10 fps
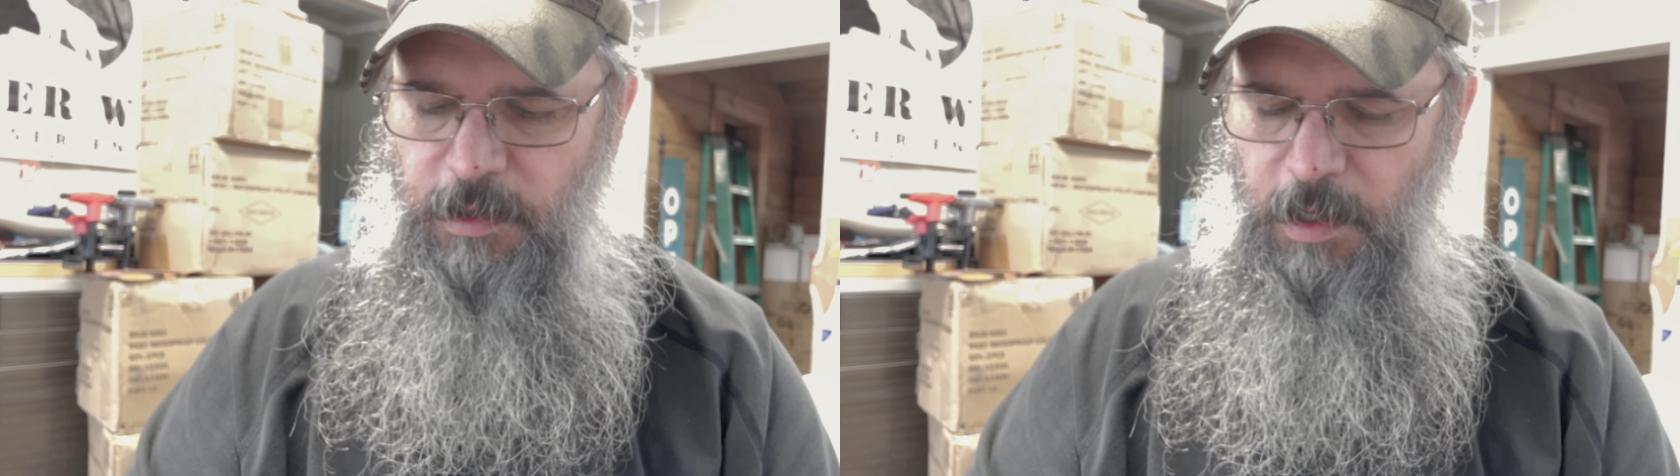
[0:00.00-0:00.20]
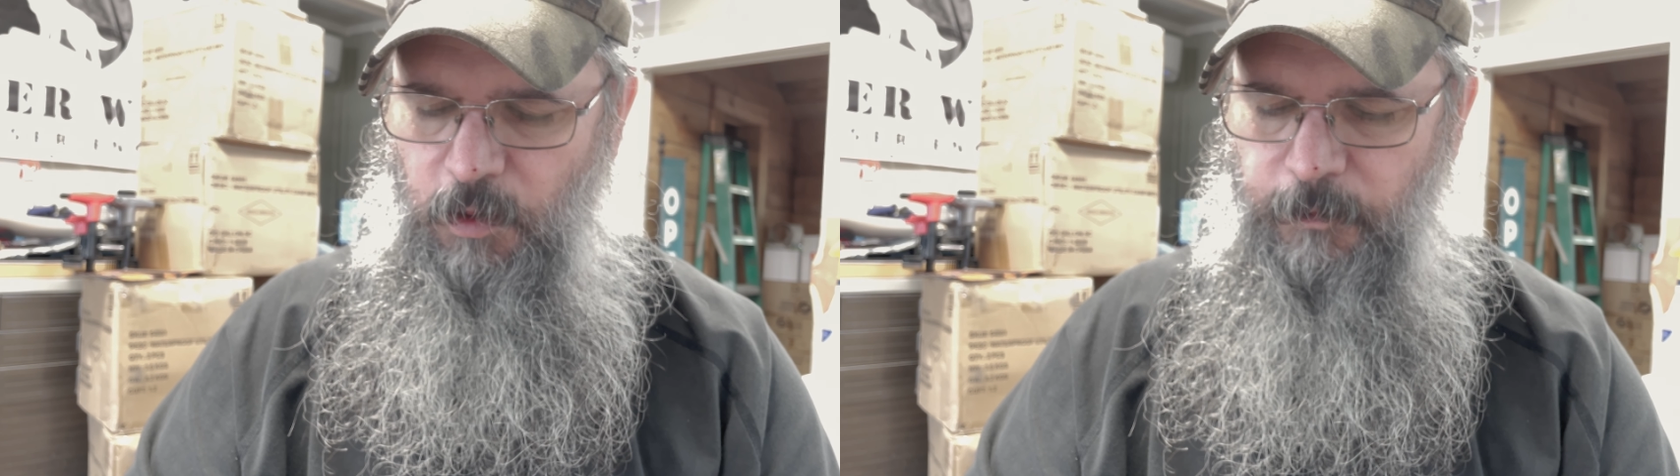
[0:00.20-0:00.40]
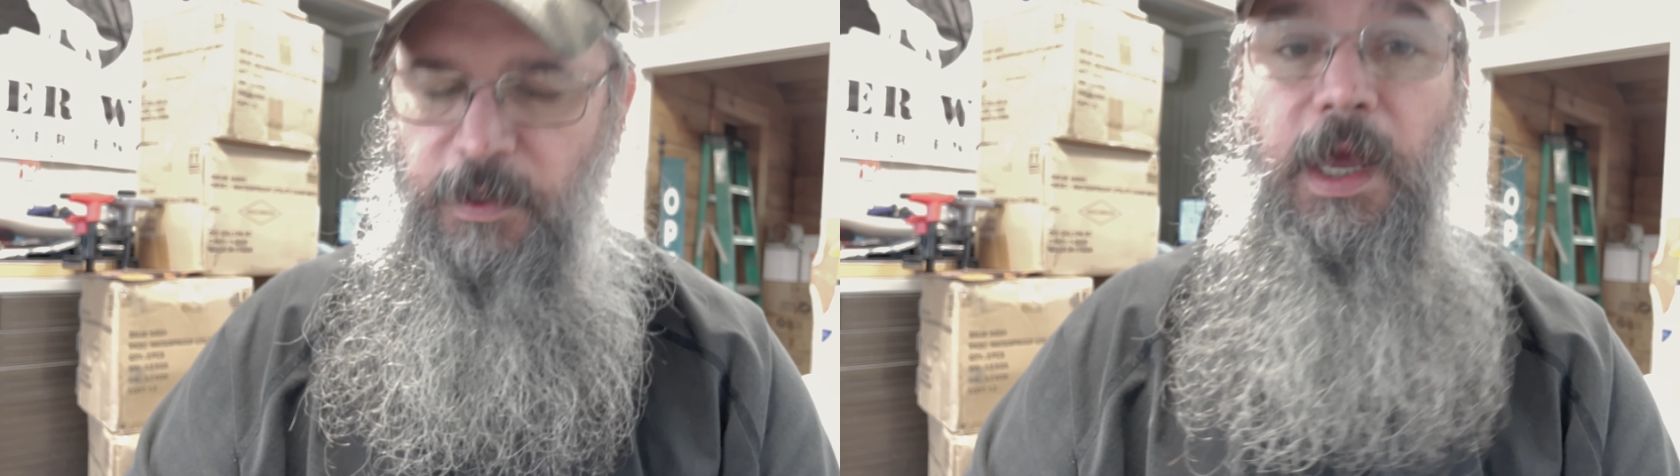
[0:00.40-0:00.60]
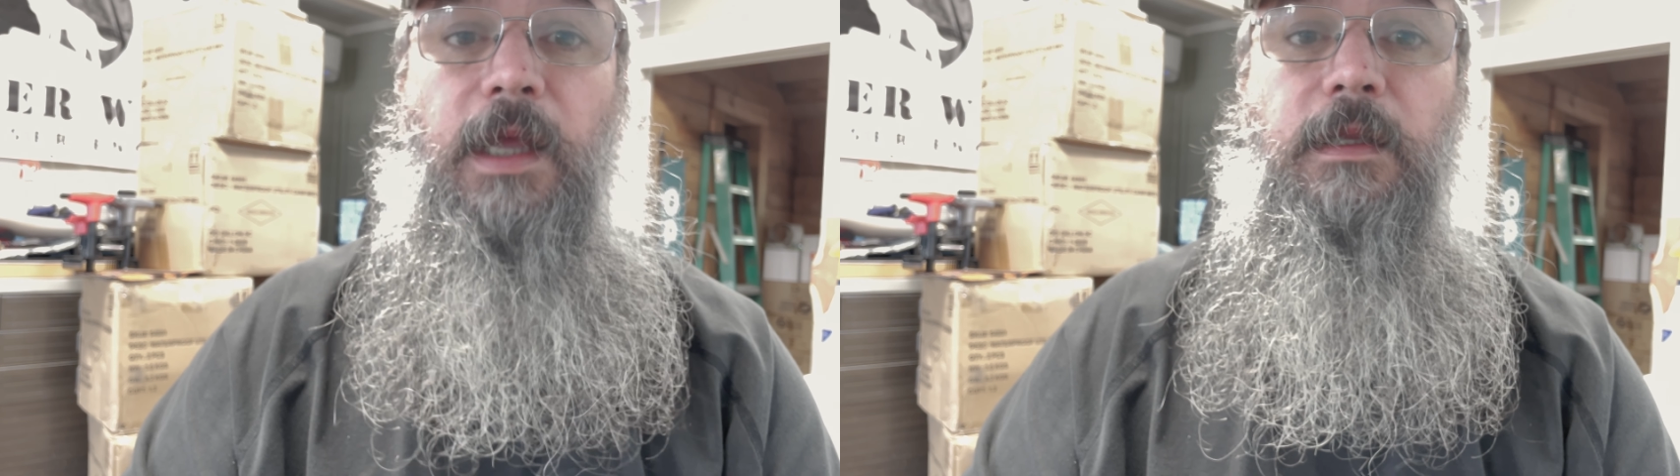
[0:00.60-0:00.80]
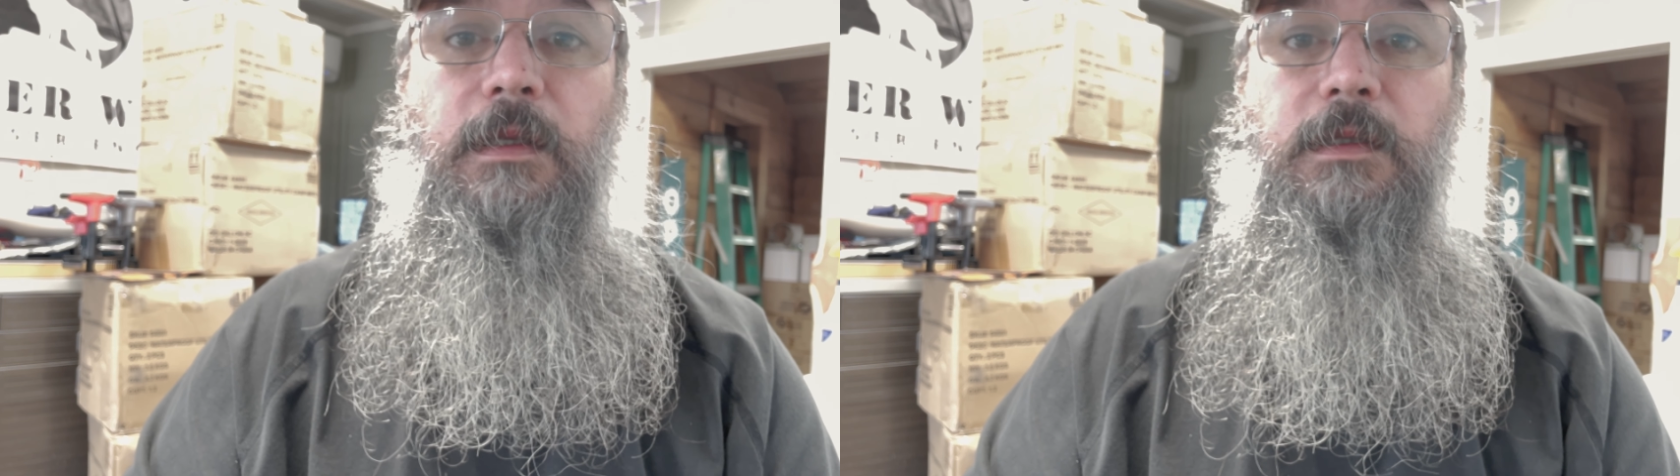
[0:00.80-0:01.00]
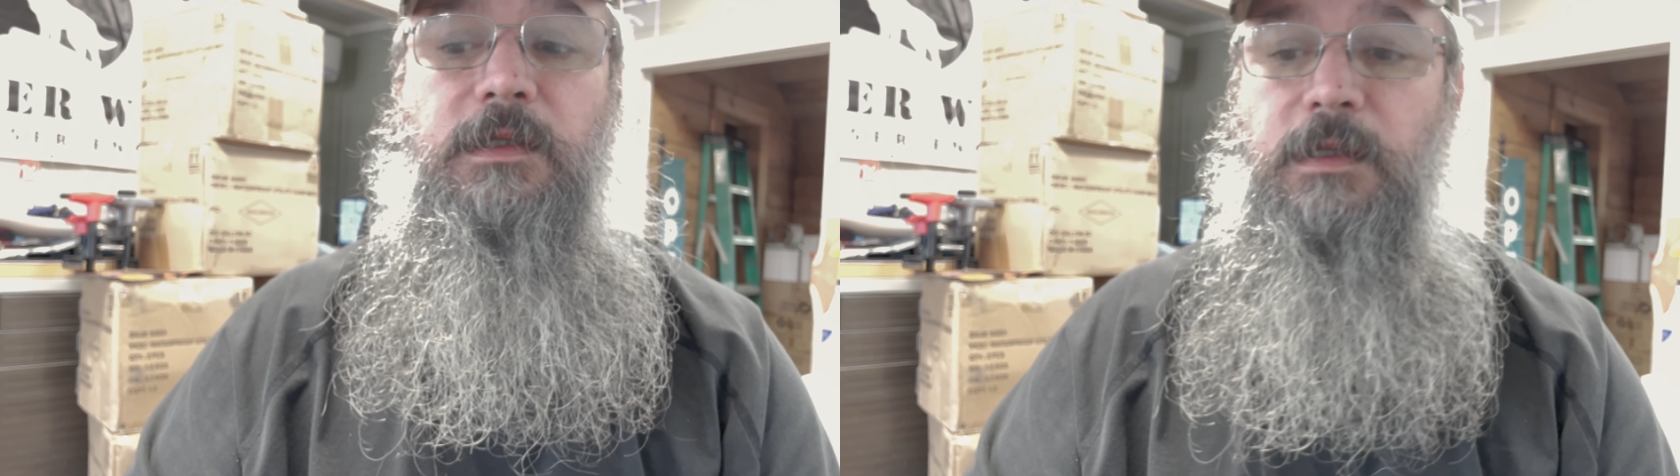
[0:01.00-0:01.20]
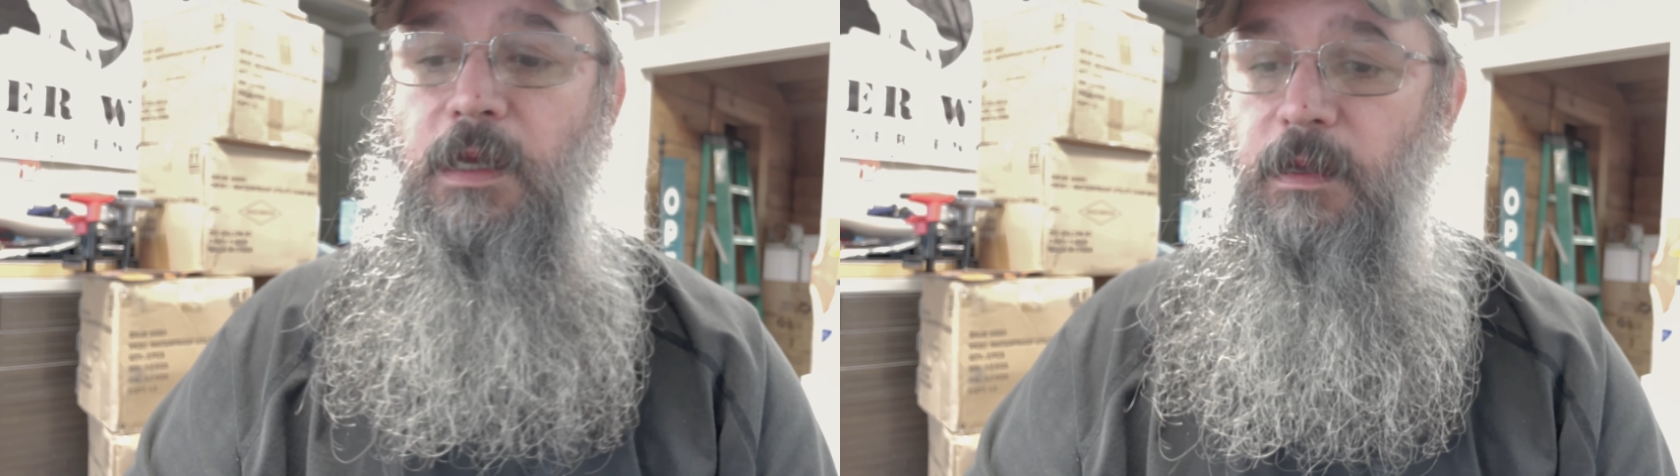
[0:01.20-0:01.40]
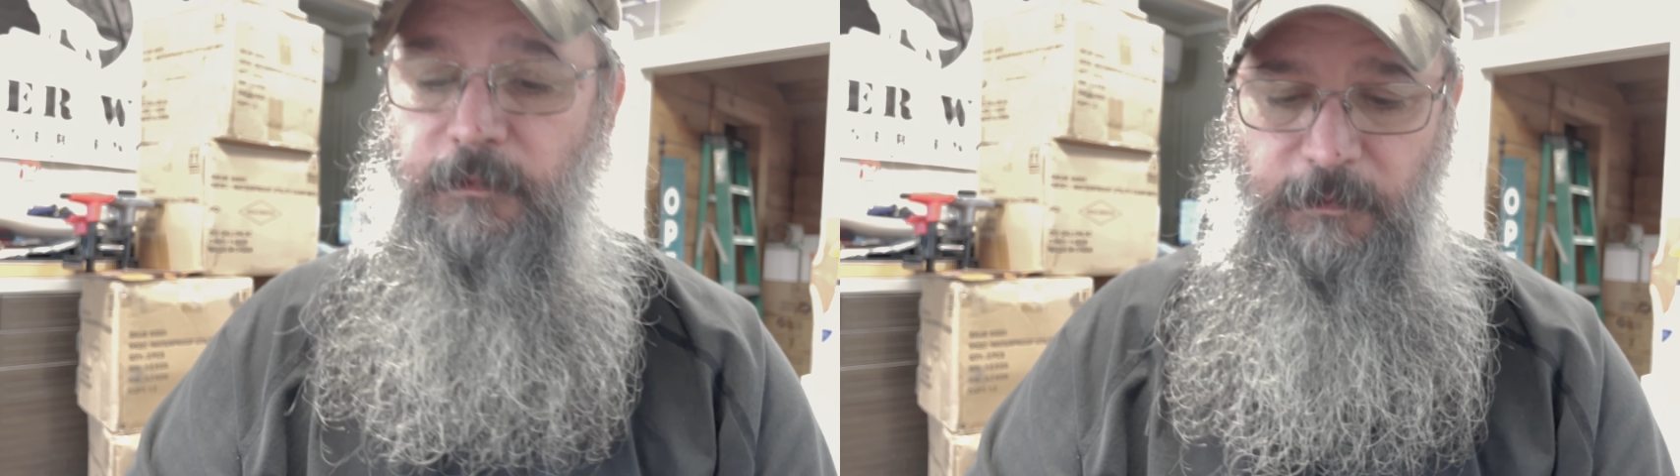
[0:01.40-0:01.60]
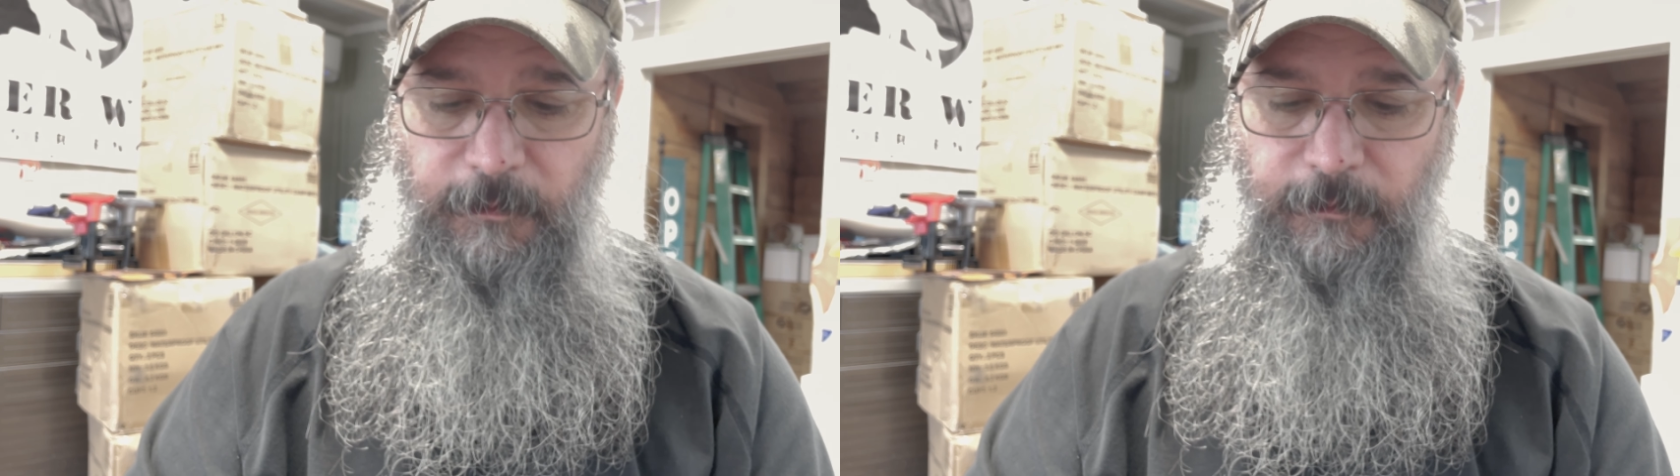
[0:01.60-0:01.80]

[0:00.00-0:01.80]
and I hope you got some